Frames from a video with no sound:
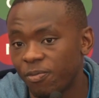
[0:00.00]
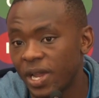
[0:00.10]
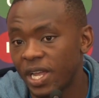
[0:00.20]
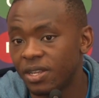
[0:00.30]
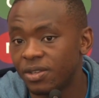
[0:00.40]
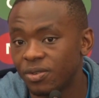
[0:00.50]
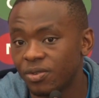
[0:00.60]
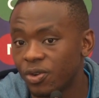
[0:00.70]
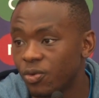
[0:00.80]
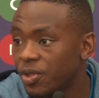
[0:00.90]
played,
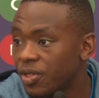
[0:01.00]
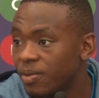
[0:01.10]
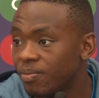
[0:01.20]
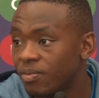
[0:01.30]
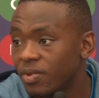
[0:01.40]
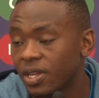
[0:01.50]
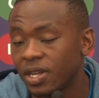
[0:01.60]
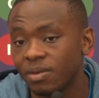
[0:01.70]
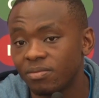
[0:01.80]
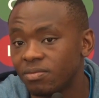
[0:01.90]
you know, with him
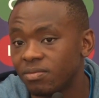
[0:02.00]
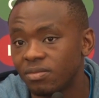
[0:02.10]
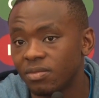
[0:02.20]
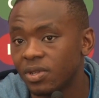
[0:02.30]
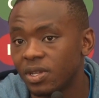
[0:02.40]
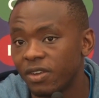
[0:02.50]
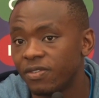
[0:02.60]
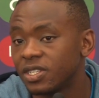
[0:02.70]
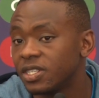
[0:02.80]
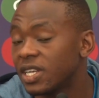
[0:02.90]
ever
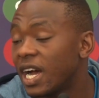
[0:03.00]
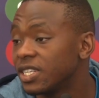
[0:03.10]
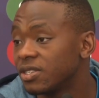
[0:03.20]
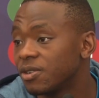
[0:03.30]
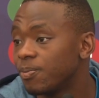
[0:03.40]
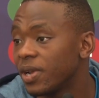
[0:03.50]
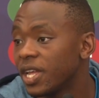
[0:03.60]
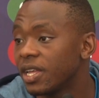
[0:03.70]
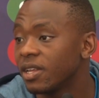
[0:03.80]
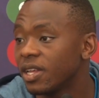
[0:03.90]
since I started
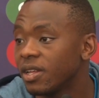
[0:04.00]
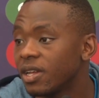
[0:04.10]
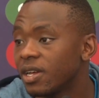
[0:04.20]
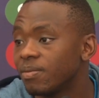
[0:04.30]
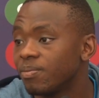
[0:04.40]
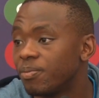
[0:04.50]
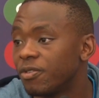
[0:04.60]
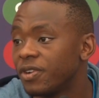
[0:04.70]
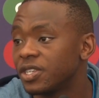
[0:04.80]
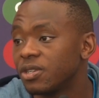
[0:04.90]
playing
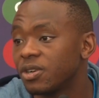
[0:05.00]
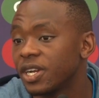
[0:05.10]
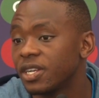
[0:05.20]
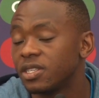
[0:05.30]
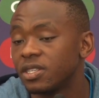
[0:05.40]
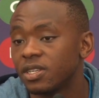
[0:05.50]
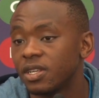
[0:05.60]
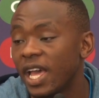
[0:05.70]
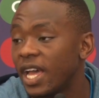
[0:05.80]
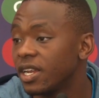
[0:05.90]
professional cricket
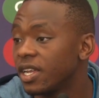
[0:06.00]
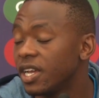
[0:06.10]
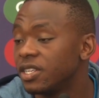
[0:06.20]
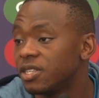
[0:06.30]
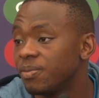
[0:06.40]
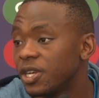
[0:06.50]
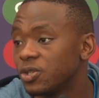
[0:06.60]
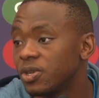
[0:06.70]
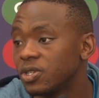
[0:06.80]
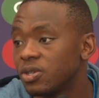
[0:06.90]
and against him as
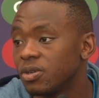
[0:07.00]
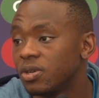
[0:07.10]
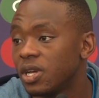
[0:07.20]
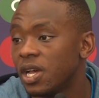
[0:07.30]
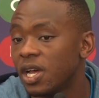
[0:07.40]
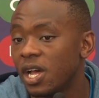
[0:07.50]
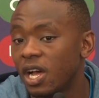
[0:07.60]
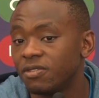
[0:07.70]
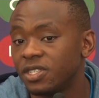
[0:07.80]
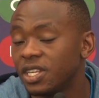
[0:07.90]
well. So
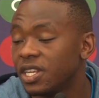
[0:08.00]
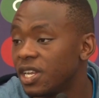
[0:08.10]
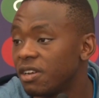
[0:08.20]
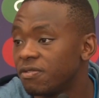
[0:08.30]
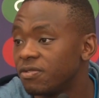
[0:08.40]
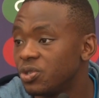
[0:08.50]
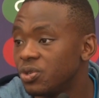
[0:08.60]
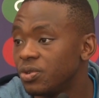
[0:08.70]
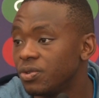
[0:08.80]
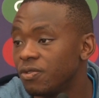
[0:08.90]
I've seen enough
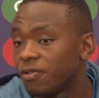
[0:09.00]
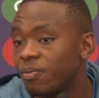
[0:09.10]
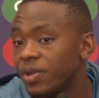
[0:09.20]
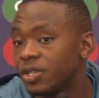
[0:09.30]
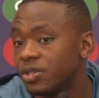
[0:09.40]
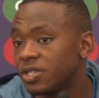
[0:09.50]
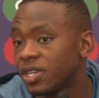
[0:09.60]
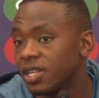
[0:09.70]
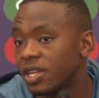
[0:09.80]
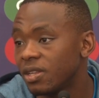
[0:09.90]
for me to
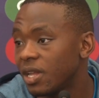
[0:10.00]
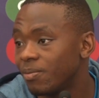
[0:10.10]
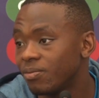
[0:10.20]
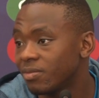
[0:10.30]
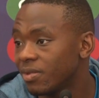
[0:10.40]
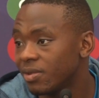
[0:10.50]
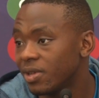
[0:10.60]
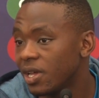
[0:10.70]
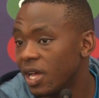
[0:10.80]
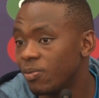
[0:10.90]
say that I'm
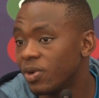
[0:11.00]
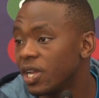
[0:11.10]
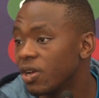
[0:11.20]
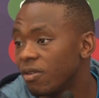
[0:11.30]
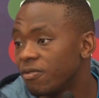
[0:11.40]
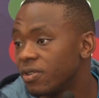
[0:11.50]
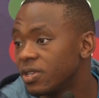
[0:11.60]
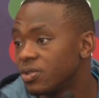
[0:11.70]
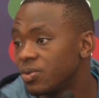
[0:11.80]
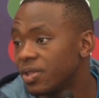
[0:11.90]
really
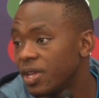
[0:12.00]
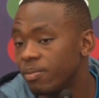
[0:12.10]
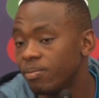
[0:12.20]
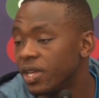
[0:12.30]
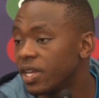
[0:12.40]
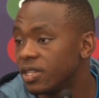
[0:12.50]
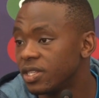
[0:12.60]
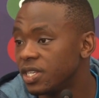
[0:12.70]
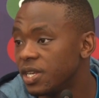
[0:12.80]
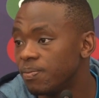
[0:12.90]
confident with him being in the
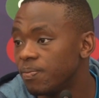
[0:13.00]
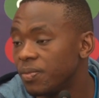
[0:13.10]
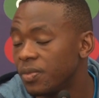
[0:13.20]
team.